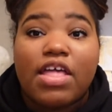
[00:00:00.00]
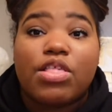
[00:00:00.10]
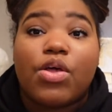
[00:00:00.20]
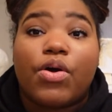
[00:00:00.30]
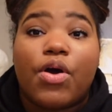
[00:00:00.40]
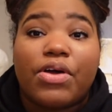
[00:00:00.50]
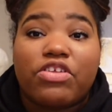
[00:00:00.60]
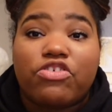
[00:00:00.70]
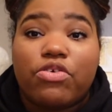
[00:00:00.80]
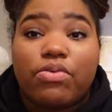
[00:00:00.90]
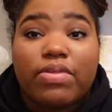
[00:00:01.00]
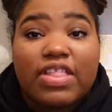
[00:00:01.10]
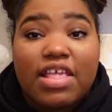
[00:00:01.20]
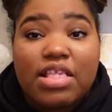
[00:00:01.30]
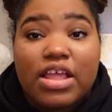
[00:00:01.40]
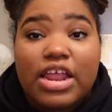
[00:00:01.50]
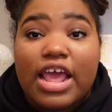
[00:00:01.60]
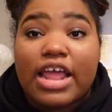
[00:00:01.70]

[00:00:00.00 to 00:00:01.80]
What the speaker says: So go get you this hoodie,